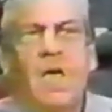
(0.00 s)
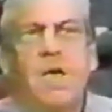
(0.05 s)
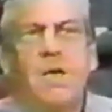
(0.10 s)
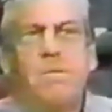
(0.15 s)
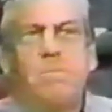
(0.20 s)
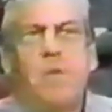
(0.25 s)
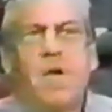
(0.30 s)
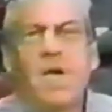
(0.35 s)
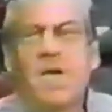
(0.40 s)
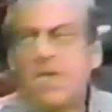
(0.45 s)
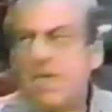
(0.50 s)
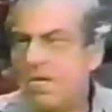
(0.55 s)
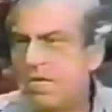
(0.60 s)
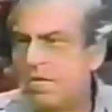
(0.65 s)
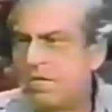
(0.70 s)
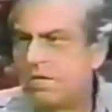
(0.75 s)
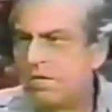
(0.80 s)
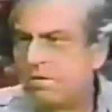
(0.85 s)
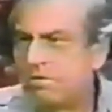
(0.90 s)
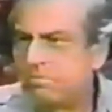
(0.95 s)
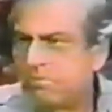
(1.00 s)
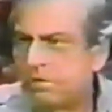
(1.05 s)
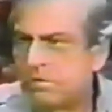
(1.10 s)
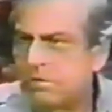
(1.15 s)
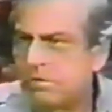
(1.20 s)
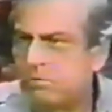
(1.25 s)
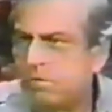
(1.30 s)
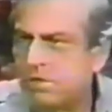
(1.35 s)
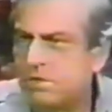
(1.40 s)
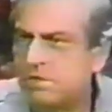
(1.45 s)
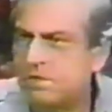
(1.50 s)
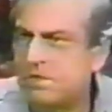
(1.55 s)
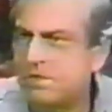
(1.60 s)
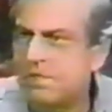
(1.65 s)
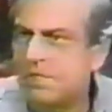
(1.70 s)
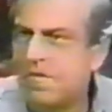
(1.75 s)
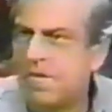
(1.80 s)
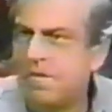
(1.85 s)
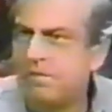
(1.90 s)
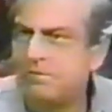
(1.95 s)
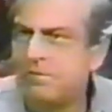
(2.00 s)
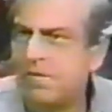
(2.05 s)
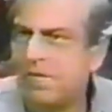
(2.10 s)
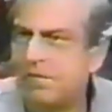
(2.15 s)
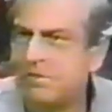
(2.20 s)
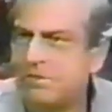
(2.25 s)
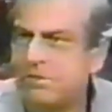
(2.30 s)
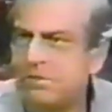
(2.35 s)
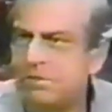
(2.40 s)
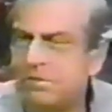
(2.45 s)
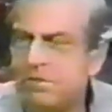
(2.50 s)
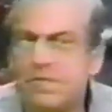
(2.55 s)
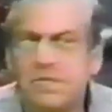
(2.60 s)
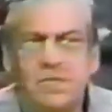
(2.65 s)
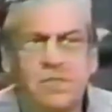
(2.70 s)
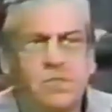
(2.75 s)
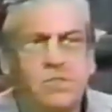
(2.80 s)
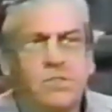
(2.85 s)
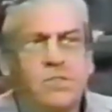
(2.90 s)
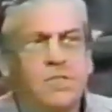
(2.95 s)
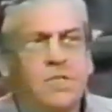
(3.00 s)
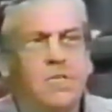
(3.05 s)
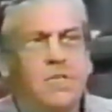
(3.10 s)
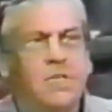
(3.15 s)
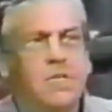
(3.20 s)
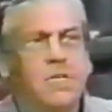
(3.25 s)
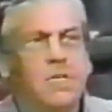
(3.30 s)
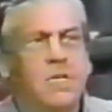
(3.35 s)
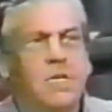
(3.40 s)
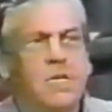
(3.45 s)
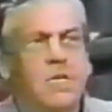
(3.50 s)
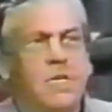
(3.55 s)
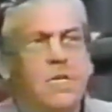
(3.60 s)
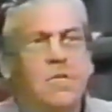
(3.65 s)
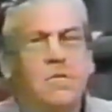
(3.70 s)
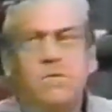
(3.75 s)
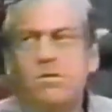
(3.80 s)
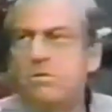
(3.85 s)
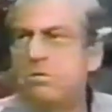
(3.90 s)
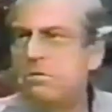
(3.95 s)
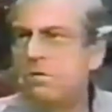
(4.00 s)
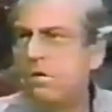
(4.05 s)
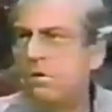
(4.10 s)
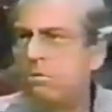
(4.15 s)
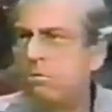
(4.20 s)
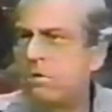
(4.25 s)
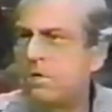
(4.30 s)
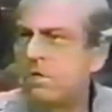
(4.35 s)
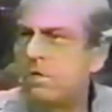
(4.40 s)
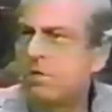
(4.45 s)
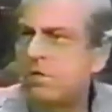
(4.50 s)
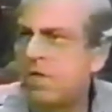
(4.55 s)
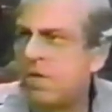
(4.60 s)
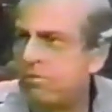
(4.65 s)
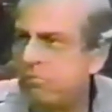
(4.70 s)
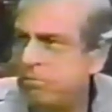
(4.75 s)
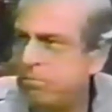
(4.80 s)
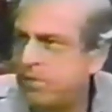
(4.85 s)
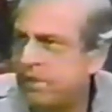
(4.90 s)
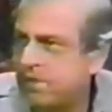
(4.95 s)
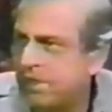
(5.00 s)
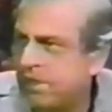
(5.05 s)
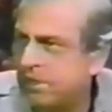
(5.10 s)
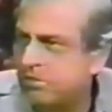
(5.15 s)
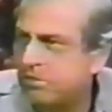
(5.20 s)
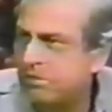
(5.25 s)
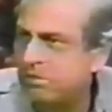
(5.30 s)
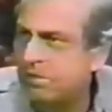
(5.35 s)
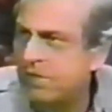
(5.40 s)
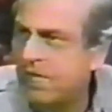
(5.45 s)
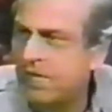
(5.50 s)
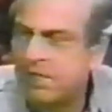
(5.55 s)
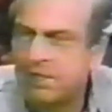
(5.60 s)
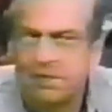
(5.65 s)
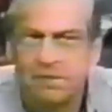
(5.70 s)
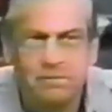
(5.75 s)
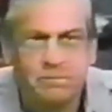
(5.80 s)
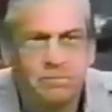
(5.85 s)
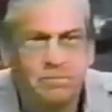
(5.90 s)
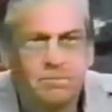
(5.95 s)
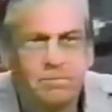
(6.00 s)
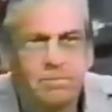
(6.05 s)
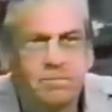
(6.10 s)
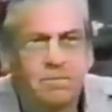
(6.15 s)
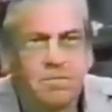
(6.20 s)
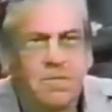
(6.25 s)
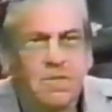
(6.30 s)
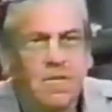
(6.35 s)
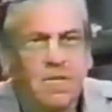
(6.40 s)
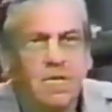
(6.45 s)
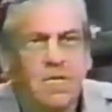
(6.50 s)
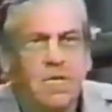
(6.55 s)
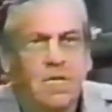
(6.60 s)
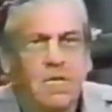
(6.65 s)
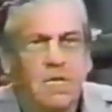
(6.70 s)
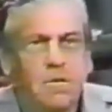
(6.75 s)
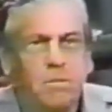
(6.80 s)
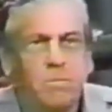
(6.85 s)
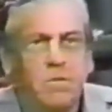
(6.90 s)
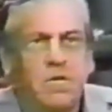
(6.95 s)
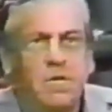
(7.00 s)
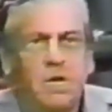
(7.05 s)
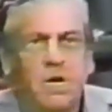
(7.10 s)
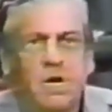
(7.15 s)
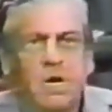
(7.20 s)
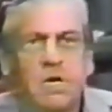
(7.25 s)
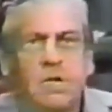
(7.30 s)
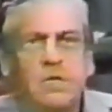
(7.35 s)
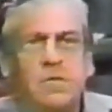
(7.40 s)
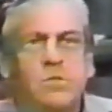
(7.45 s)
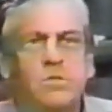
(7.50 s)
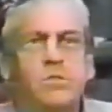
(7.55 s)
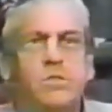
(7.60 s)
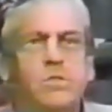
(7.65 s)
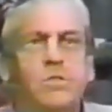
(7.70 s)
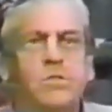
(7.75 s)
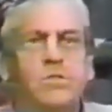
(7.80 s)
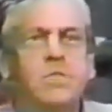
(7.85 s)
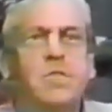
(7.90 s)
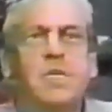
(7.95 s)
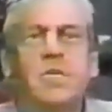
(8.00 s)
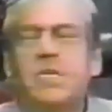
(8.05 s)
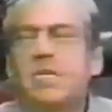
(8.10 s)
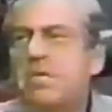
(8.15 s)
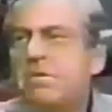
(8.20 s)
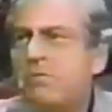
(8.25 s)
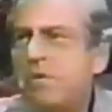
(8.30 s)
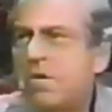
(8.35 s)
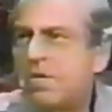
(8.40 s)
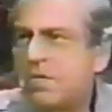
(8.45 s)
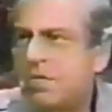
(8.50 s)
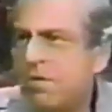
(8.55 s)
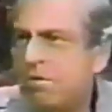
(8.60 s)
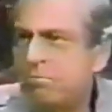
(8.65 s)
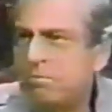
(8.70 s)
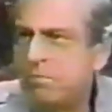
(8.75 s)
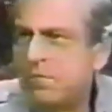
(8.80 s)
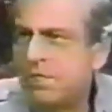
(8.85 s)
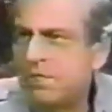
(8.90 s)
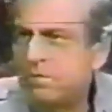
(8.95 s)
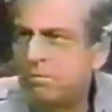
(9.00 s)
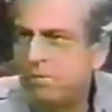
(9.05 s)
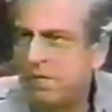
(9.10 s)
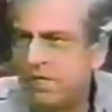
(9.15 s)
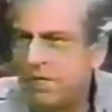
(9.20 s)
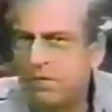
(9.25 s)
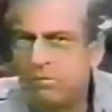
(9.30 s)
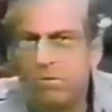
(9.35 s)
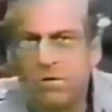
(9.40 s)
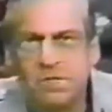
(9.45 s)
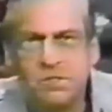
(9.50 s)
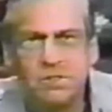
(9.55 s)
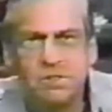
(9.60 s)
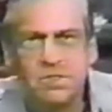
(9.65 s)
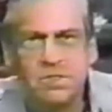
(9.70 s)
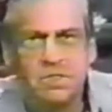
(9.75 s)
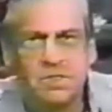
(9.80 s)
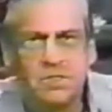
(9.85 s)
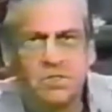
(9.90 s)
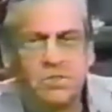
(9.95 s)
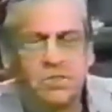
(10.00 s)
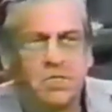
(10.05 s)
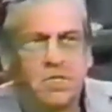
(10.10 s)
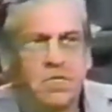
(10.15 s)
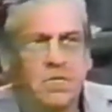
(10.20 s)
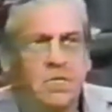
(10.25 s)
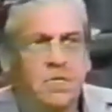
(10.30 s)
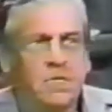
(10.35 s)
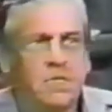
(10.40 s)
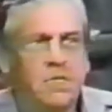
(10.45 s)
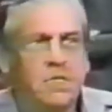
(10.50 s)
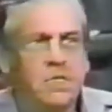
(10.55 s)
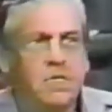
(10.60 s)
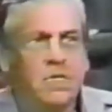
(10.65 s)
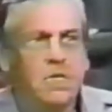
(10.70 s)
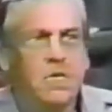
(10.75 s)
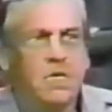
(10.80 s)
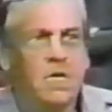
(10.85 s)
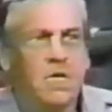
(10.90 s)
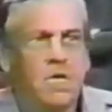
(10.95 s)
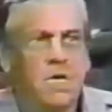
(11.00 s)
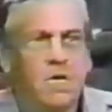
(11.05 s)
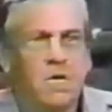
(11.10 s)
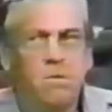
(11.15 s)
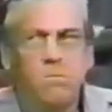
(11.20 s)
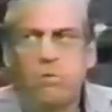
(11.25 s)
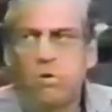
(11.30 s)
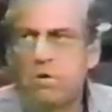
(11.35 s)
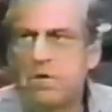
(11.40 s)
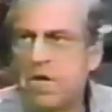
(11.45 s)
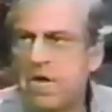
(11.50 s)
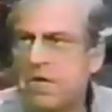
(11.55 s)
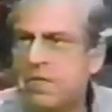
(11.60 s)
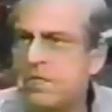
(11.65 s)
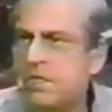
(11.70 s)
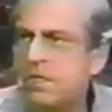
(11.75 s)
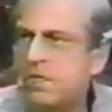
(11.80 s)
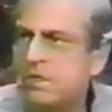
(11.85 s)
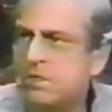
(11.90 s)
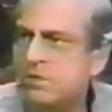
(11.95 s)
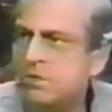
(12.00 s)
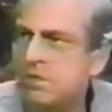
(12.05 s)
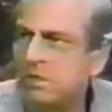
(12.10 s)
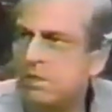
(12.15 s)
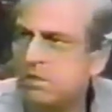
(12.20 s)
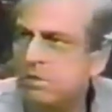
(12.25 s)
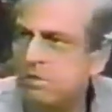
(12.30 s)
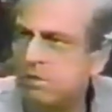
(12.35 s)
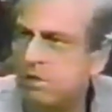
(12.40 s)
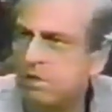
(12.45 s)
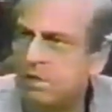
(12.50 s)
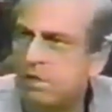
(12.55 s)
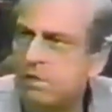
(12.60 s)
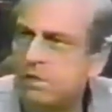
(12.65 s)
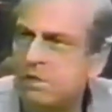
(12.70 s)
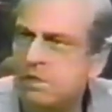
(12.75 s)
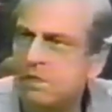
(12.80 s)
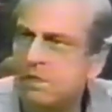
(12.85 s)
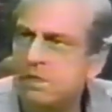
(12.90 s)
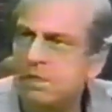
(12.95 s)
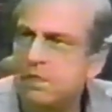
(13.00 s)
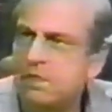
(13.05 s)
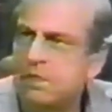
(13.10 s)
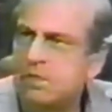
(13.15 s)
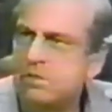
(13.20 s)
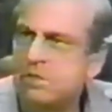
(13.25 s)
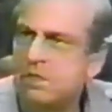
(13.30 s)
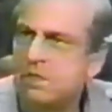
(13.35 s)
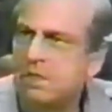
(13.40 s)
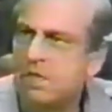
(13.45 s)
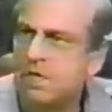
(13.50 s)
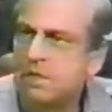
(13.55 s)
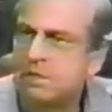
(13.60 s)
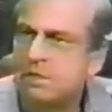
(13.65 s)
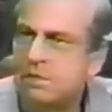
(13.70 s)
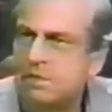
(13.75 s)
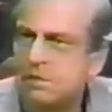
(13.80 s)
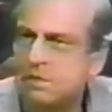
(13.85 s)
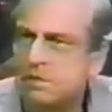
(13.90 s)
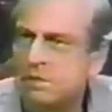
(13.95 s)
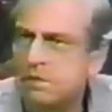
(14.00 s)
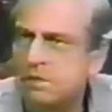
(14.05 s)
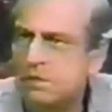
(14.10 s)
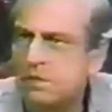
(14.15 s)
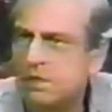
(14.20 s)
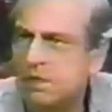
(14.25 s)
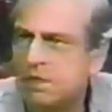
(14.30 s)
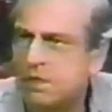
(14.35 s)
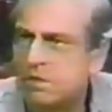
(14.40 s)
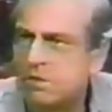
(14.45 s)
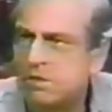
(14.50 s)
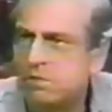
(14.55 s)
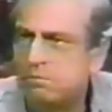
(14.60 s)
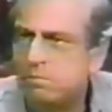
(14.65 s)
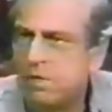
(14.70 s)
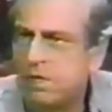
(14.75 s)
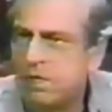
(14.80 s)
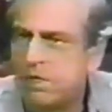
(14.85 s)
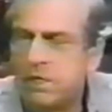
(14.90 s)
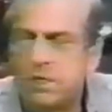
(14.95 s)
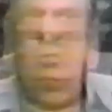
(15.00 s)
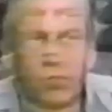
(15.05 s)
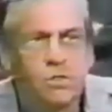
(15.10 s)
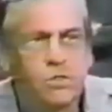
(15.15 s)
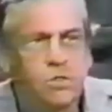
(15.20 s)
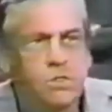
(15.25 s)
My First question I have to ask you is, do you know where your government is tonight? Because you think of our government as being in Washington, D.C. More likely it is in New York, it is in London, it is in Paris,